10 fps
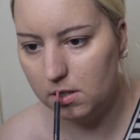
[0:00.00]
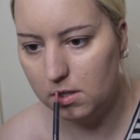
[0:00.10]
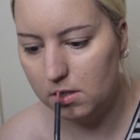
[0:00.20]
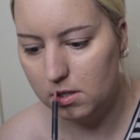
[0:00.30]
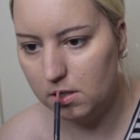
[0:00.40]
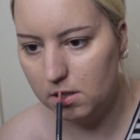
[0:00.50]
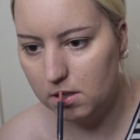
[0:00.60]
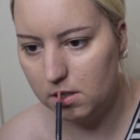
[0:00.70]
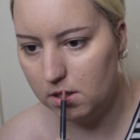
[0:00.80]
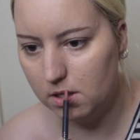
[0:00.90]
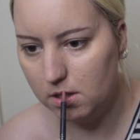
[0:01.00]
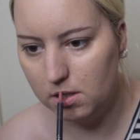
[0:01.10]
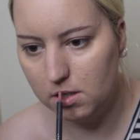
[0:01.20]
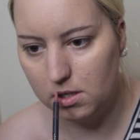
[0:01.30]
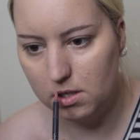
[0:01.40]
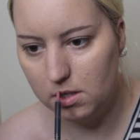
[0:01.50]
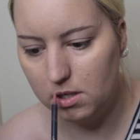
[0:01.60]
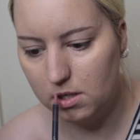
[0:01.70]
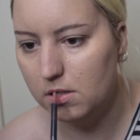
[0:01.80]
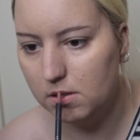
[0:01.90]

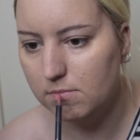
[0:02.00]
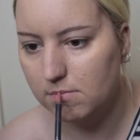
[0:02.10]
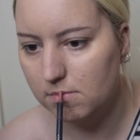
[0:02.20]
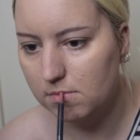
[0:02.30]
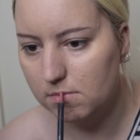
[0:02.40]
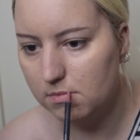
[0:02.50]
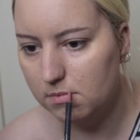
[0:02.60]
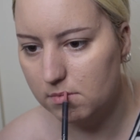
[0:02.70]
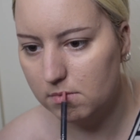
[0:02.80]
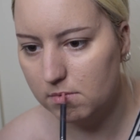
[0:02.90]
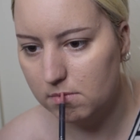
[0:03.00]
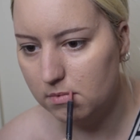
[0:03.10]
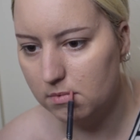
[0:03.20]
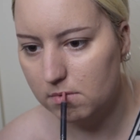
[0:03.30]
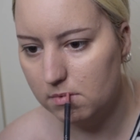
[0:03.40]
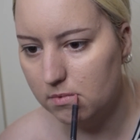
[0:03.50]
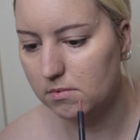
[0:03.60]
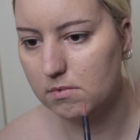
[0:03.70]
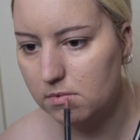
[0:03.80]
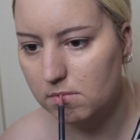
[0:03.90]

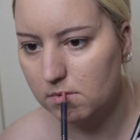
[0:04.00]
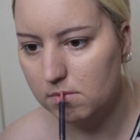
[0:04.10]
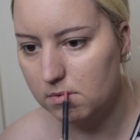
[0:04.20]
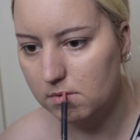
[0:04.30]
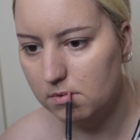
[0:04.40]
Nobody speaks.